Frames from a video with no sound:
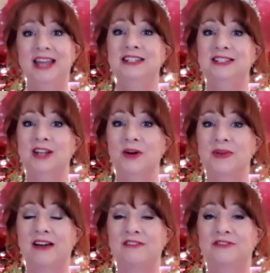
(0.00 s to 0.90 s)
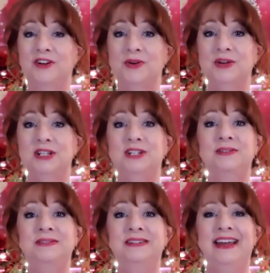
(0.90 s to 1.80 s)
So without further
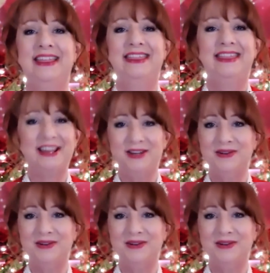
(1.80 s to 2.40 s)
ado, thank